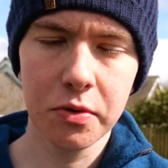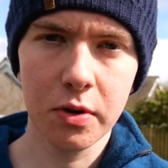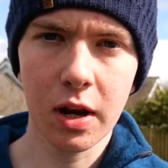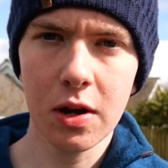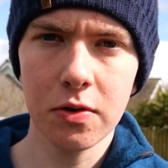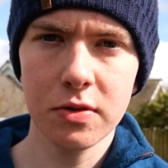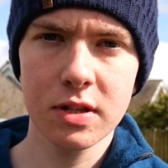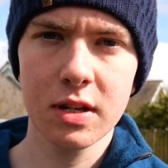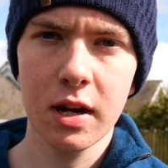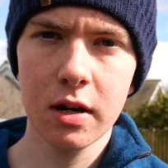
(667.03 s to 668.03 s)
or
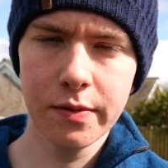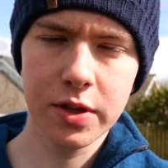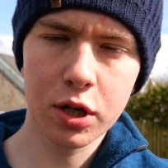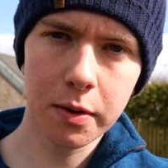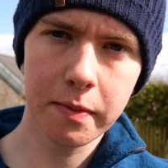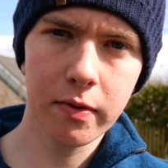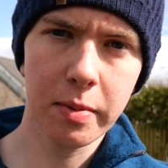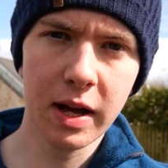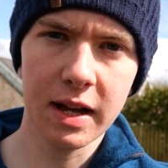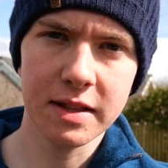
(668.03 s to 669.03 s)
clothes over the top of your
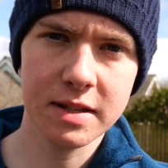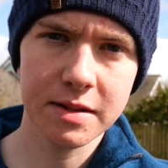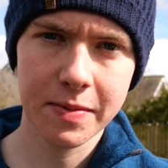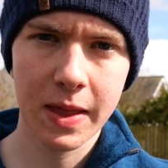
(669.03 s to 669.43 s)
plants.